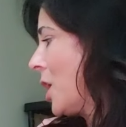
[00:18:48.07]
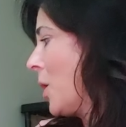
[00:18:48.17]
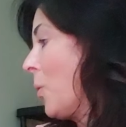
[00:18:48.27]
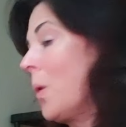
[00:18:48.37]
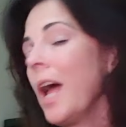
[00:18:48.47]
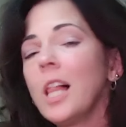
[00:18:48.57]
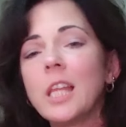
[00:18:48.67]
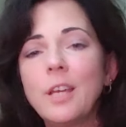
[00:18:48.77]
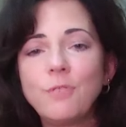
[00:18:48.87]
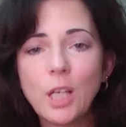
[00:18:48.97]
Well,
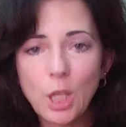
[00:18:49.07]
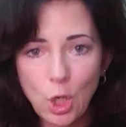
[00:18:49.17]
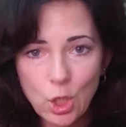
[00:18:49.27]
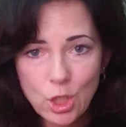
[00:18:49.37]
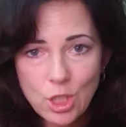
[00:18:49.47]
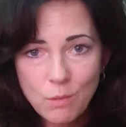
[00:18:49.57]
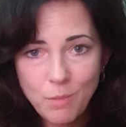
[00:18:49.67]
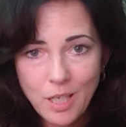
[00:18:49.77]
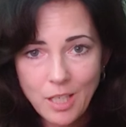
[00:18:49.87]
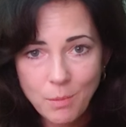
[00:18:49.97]
if you learn to
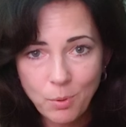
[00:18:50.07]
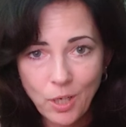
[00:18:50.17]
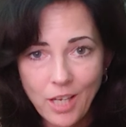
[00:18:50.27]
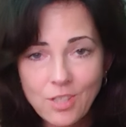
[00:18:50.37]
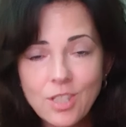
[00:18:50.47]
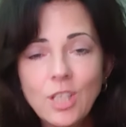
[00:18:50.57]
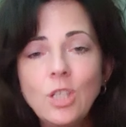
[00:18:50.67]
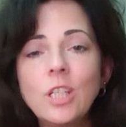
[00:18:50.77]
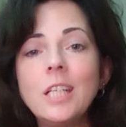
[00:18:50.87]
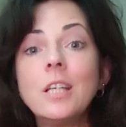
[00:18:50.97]
be depressed, then
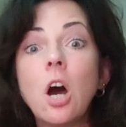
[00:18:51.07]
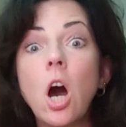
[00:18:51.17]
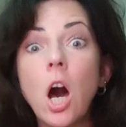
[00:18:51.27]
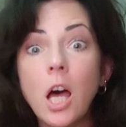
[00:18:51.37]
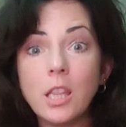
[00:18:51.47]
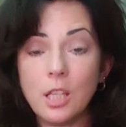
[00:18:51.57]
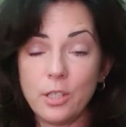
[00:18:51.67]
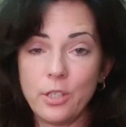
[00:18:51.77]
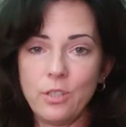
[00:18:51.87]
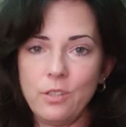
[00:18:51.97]
you need to
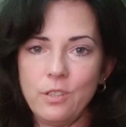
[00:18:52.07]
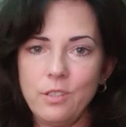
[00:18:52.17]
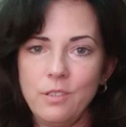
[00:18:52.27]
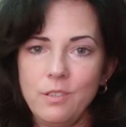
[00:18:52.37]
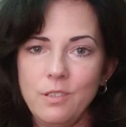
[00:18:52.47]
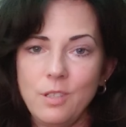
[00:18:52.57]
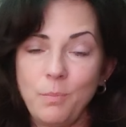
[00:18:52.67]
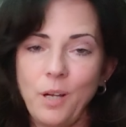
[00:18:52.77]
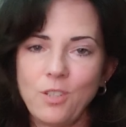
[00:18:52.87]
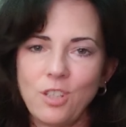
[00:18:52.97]
unlearn
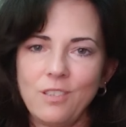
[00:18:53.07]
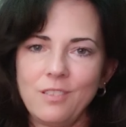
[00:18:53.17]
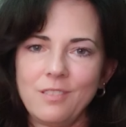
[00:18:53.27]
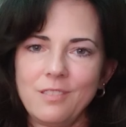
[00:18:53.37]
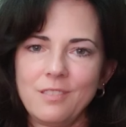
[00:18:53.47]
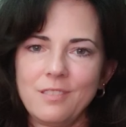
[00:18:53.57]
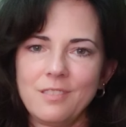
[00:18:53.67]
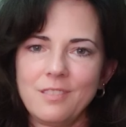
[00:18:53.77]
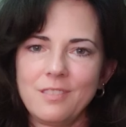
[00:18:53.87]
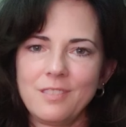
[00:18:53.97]
depression,
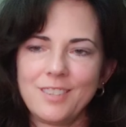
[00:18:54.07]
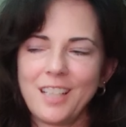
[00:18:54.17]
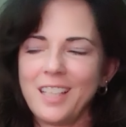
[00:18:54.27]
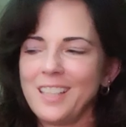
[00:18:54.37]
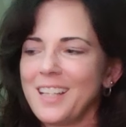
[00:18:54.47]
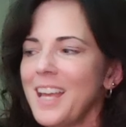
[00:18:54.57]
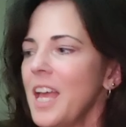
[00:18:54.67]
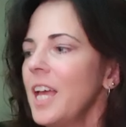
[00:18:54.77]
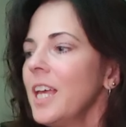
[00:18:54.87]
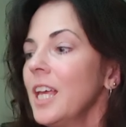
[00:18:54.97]
right?
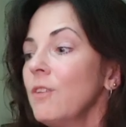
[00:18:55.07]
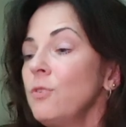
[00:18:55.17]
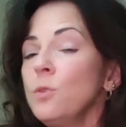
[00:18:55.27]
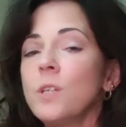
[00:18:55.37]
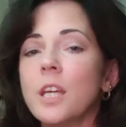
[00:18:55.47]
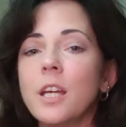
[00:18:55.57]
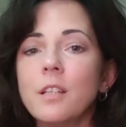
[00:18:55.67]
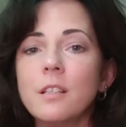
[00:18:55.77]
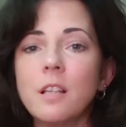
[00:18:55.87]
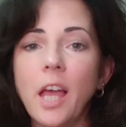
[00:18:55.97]
If you
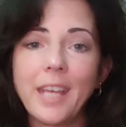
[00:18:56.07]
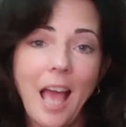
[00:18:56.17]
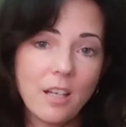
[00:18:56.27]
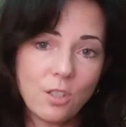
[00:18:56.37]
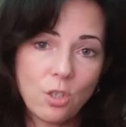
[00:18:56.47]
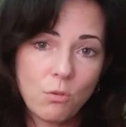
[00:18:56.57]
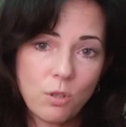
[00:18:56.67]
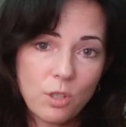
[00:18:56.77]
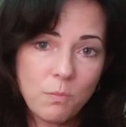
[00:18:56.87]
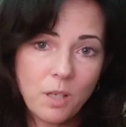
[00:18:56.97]
get out of
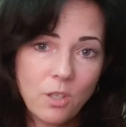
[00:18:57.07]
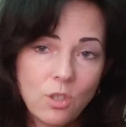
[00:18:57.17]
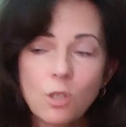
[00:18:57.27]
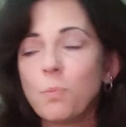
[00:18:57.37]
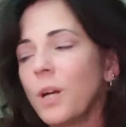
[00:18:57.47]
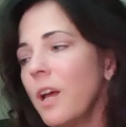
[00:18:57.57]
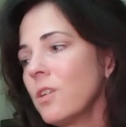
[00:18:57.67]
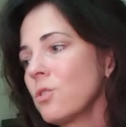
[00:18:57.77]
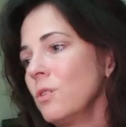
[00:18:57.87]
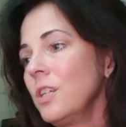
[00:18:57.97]
chores because you're
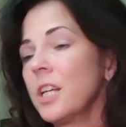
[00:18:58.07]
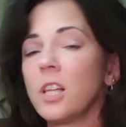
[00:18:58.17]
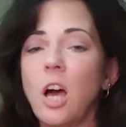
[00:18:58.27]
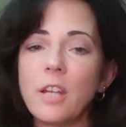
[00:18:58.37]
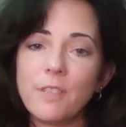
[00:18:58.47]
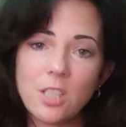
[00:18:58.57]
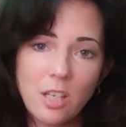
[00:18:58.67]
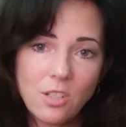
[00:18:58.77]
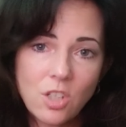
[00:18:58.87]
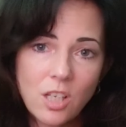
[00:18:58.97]
depressed or you get a lot of
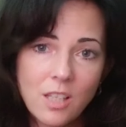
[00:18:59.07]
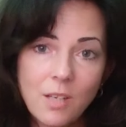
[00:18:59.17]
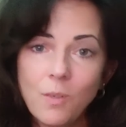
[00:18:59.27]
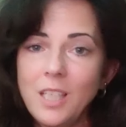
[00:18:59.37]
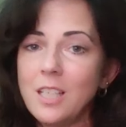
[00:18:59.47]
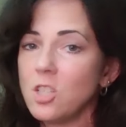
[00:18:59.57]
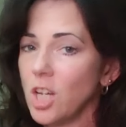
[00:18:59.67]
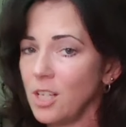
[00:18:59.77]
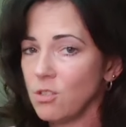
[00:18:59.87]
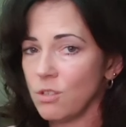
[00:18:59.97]
attention, then we need to
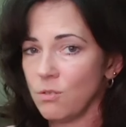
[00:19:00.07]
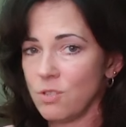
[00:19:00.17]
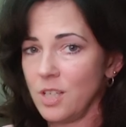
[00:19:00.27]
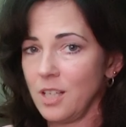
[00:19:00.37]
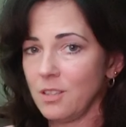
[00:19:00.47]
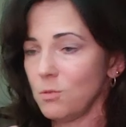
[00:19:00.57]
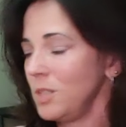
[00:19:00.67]
change those things.